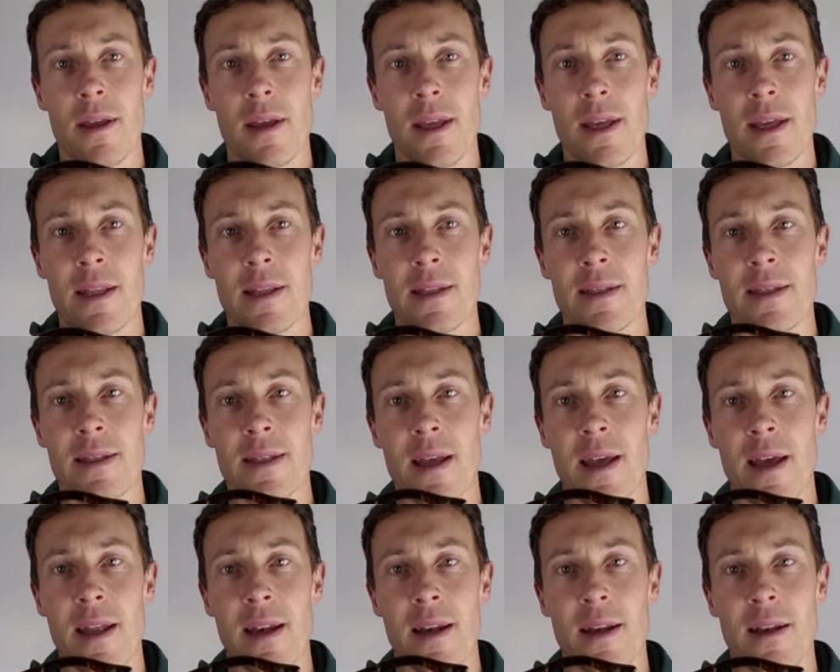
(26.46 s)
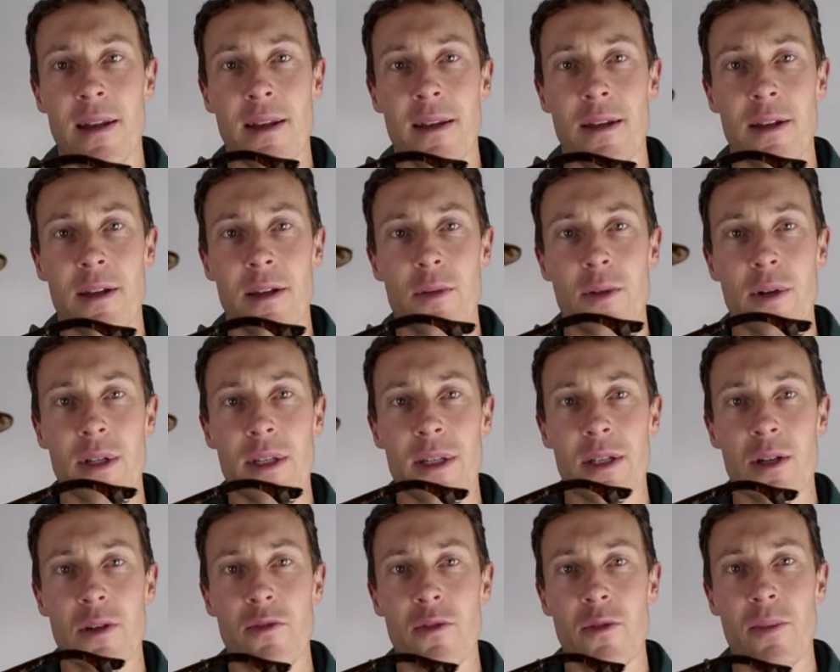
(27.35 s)
inset
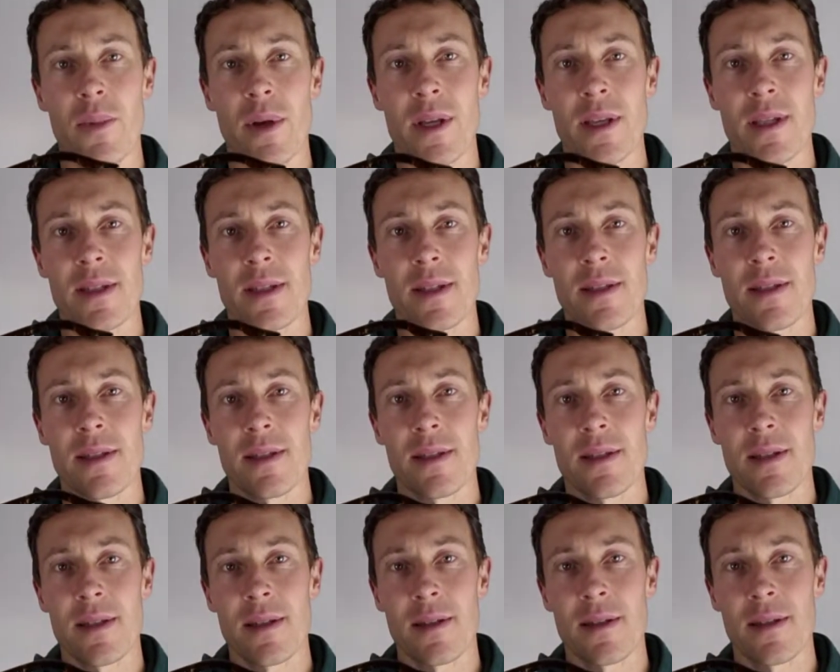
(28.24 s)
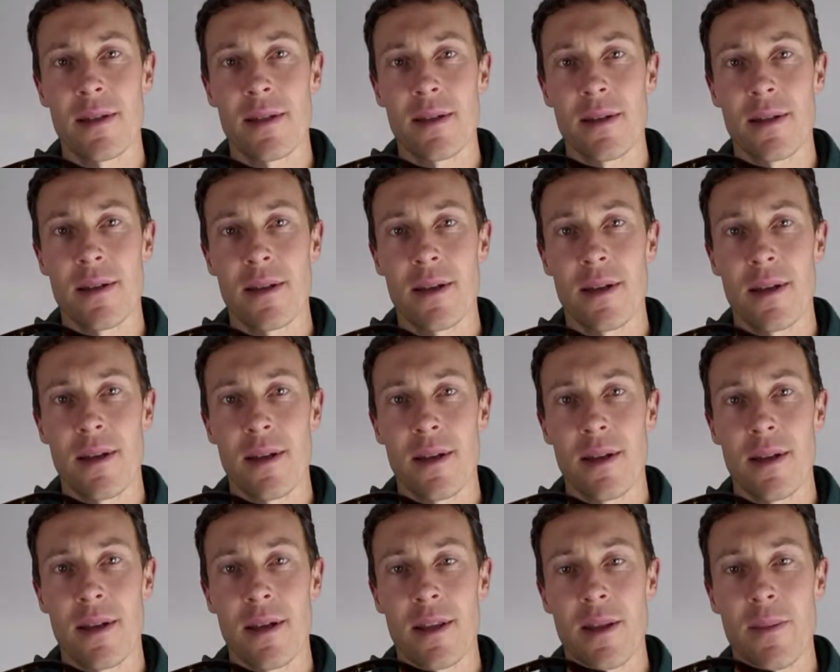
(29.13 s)
Quiksilver pieces
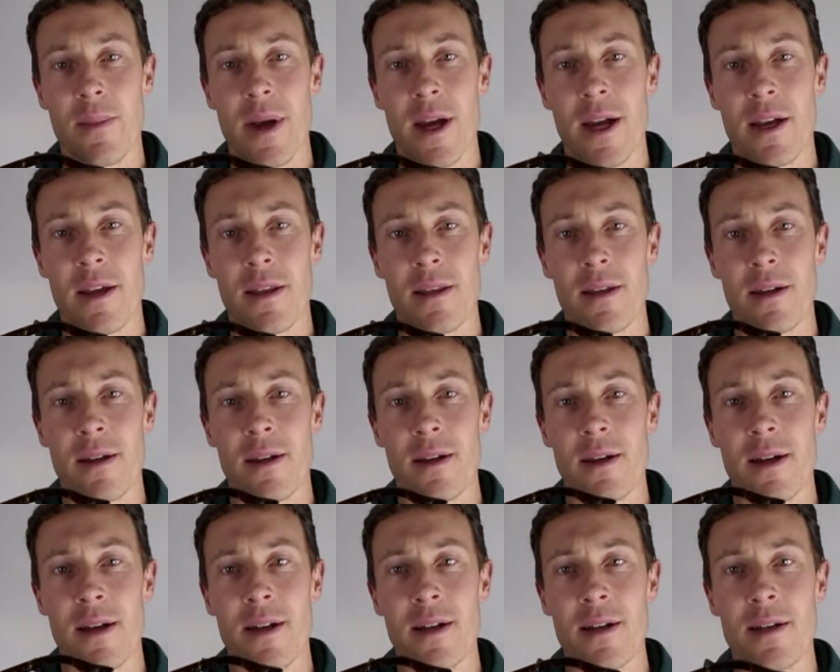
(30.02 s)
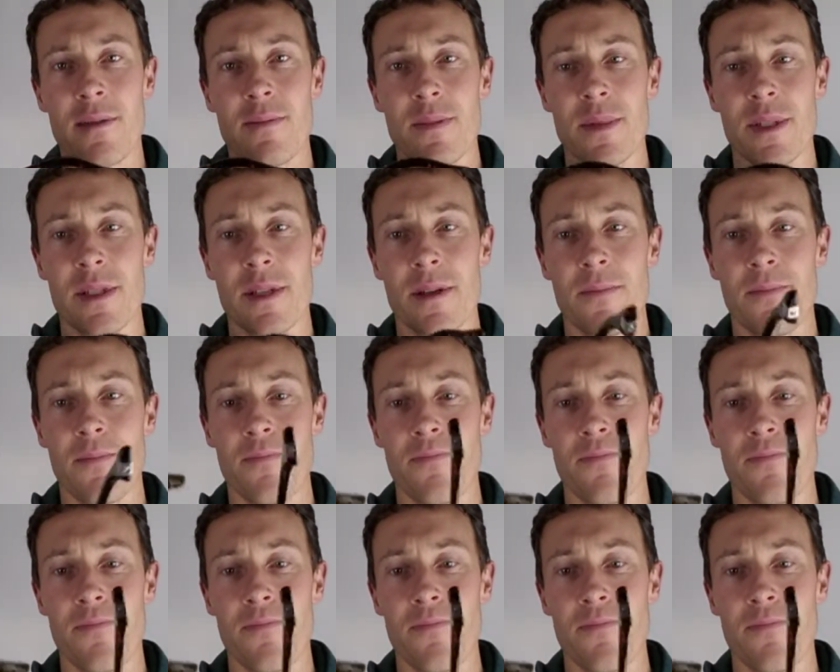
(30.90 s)
in the back of the arms